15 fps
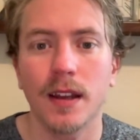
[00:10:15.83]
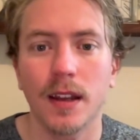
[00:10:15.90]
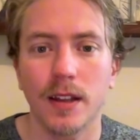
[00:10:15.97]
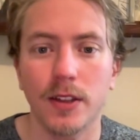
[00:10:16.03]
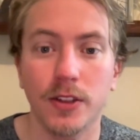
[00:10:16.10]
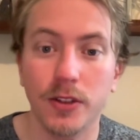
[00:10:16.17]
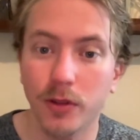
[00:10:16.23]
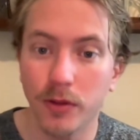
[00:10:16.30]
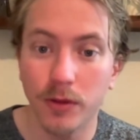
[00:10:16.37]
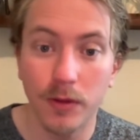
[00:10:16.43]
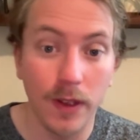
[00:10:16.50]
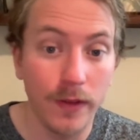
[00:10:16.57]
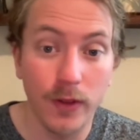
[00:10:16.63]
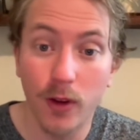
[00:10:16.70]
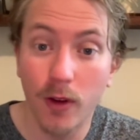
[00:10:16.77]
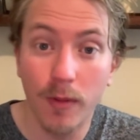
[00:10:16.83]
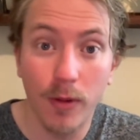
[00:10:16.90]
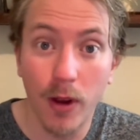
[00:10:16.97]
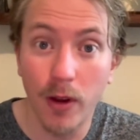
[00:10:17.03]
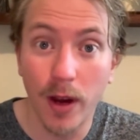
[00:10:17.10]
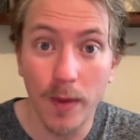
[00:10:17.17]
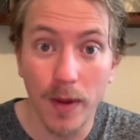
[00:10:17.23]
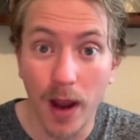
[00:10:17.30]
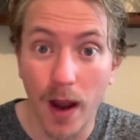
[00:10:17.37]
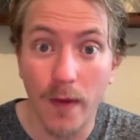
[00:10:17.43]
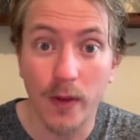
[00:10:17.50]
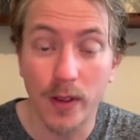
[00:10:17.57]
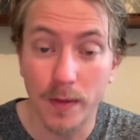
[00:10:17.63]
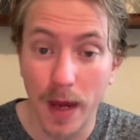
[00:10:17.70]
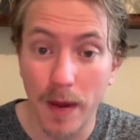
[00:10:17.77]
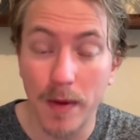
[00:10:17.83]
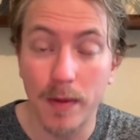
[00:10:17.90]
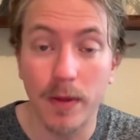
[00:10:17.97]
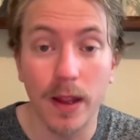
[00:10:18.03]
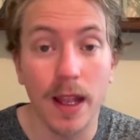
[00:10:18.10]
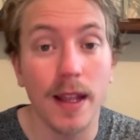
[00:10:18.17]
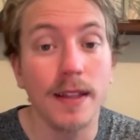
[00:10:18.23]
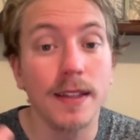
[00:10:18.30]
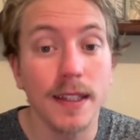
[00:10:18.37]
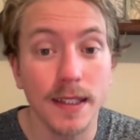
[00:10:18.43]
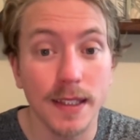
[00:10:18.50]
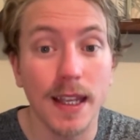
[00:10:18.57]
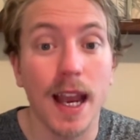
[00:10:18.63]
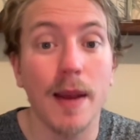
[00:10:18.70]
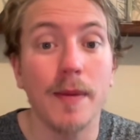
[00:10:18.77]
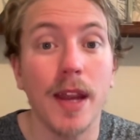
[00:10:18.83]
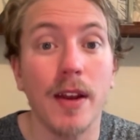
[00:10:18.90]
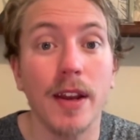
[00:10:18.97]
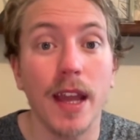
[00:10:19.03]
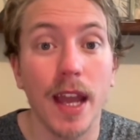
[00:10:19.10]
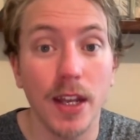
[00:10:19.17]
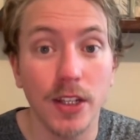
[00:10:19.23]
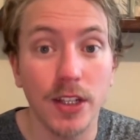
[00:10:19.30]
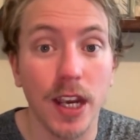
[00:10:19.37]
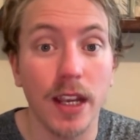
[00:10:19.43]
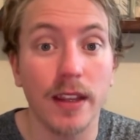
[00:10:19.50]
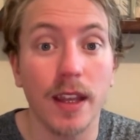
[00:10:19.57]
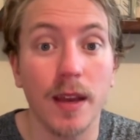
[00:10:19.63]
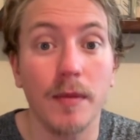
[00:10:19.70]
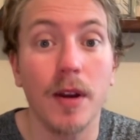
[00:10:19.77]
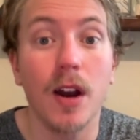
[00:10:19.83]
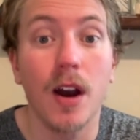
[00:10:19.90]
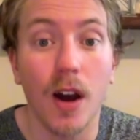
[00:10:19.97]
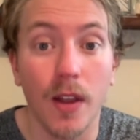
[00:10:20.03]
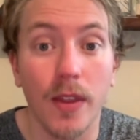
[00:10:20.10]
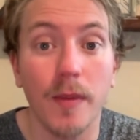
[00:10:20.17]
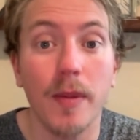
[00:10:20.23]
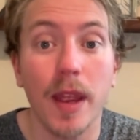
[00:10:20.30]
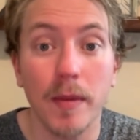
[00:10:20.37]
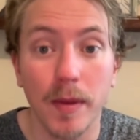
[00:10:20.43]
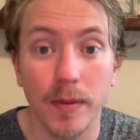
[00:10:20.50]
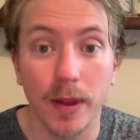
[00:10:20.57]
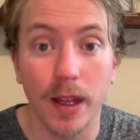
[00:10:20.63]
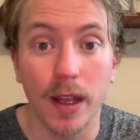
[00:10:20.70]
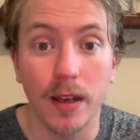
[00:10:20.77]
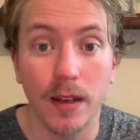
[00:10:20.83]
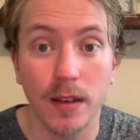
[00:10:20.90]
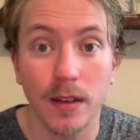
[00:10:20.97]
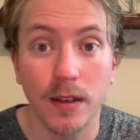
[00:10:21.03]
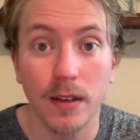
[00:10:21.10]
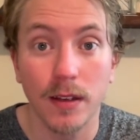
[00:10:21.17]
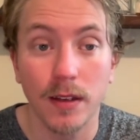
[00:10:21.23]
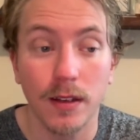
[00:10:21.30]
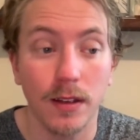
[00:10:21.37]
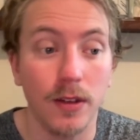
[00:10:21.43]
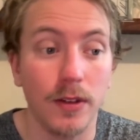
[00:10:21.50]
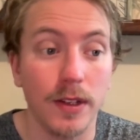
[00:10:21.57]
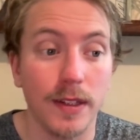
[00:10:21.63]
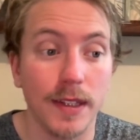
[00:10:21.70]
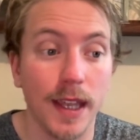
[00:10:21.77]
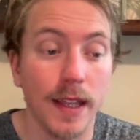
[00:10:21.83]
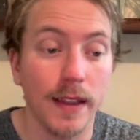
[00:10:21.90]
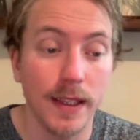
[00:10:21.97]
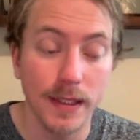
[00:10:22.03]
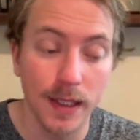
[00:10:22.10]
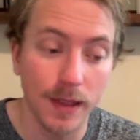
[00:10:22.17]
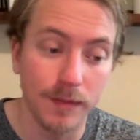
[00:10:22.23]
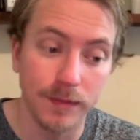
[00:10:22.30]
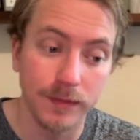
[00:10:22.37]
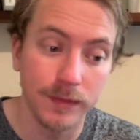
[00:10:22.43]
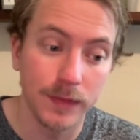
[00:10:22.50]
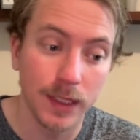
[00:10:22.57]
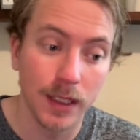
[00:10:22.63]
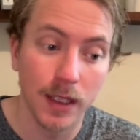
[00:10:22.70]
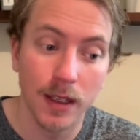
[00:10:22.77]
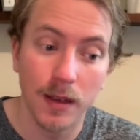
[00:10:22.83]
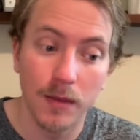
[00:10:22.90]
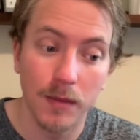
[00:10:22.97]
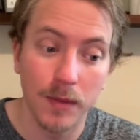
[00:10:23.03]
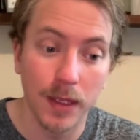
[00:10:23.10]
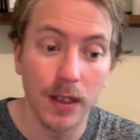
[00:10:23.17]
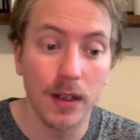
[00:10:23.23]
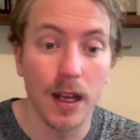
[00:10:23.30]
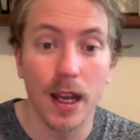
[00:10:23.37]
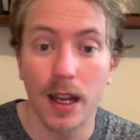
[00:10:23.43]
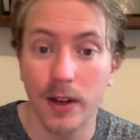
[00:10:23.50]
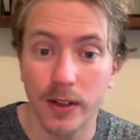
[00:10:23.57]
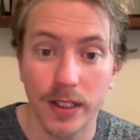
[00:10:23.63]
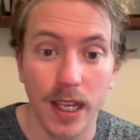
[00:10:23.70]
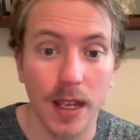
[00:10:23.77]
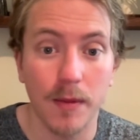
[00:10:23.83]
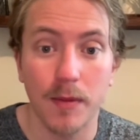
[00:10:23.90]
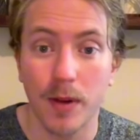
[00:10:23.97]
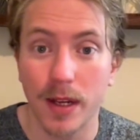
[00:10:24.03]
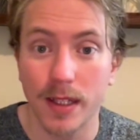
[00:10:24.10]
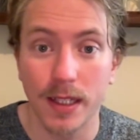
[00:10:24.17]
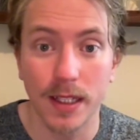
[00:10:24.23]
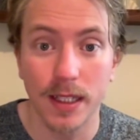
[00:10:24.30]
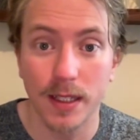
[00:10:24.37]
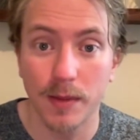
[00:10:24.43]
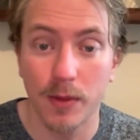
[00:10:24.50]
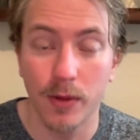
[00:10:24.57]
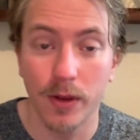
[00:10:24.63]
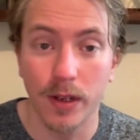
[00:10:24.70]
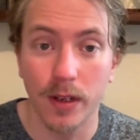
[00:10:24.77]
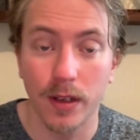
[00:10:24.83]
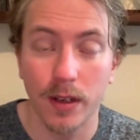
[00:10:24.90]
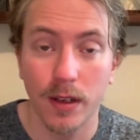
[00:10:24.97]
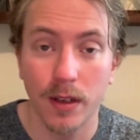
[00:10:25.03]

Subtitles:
if your program offers payment plans, it's time now to educate them on the payment plan. You can say, listen, Bill, I understand pricing is important.